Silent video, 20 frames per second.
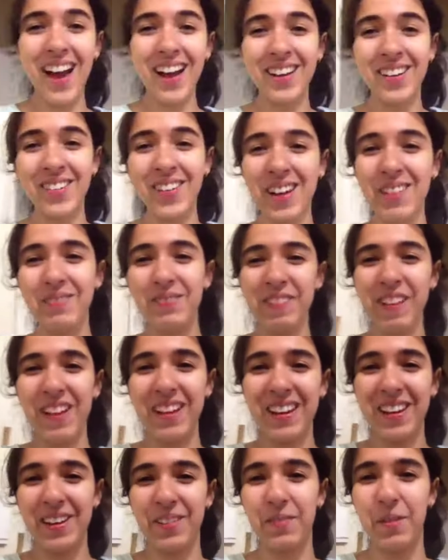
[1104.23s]
I don't have blood
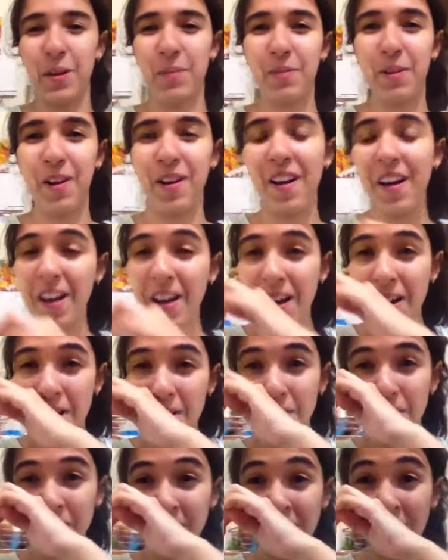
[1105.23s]
anymore,
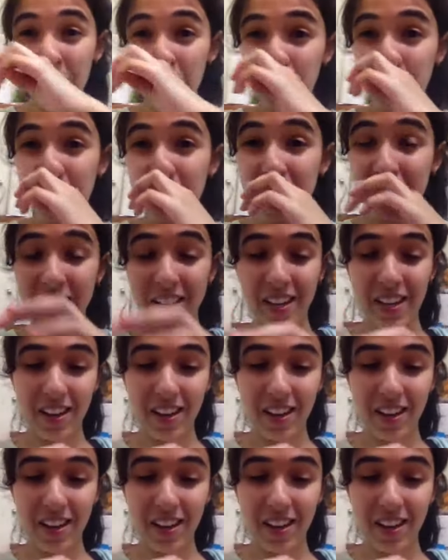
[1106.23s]
bro. But that was...